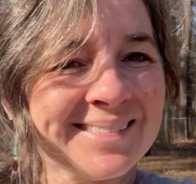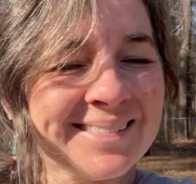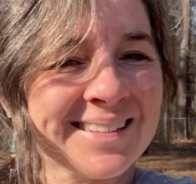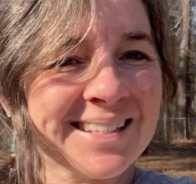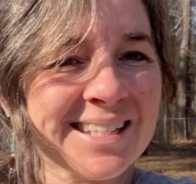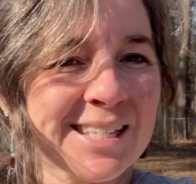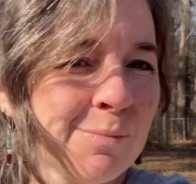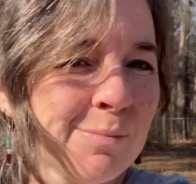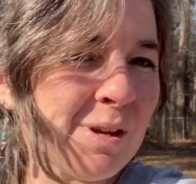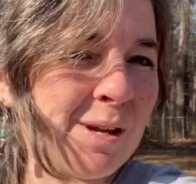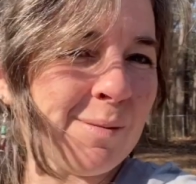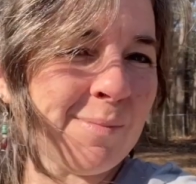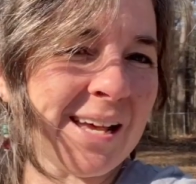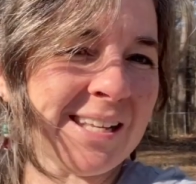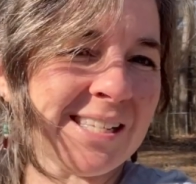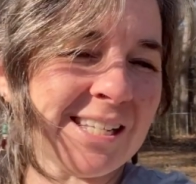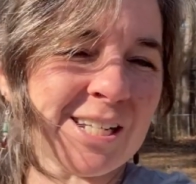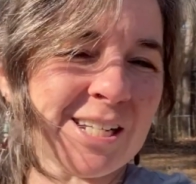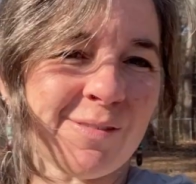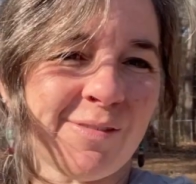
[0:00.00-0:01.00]
Send me a
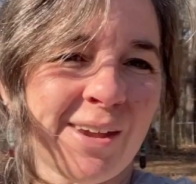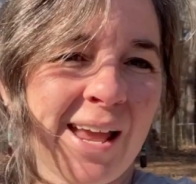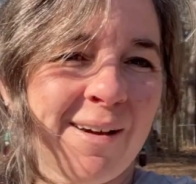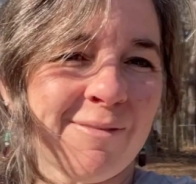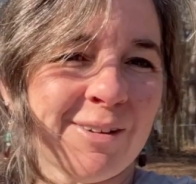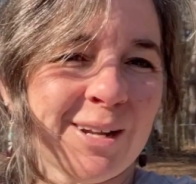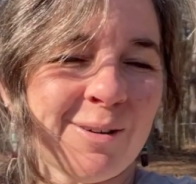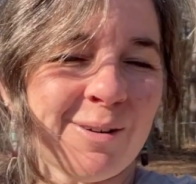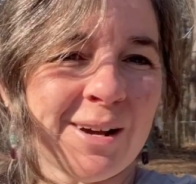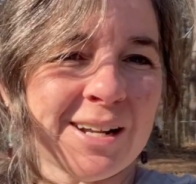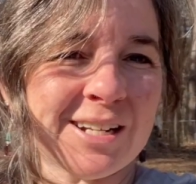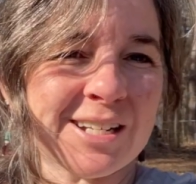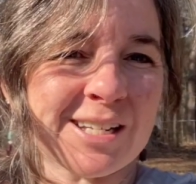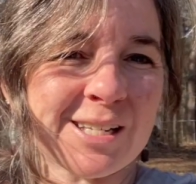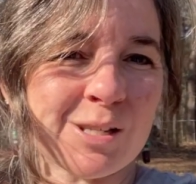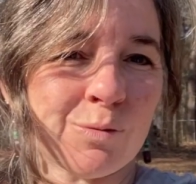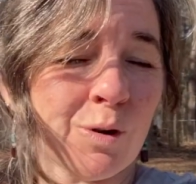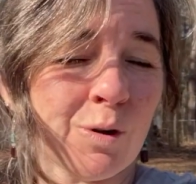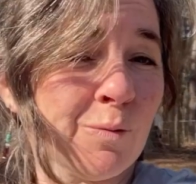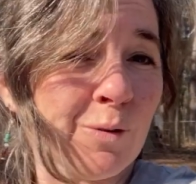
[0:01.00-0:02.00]
message if you have any
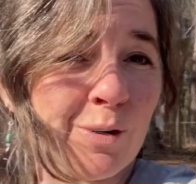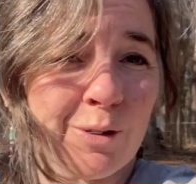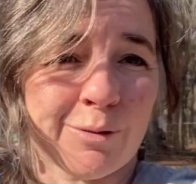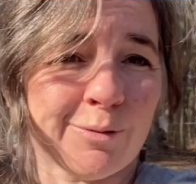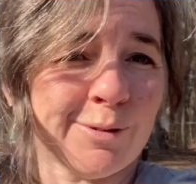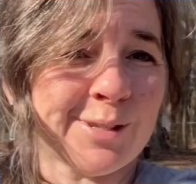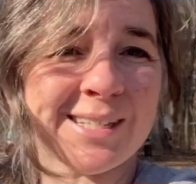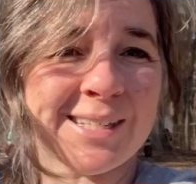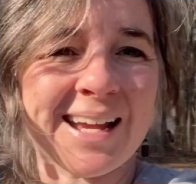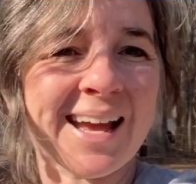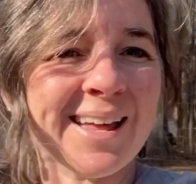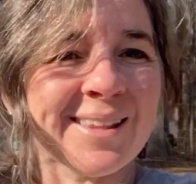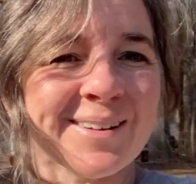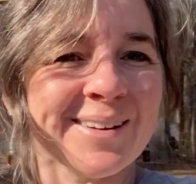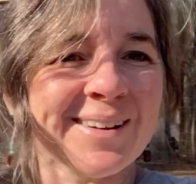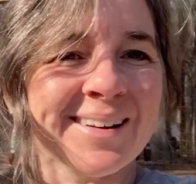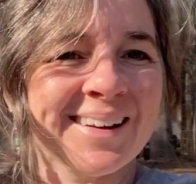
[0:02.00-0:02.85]
questions. We'll work through it together.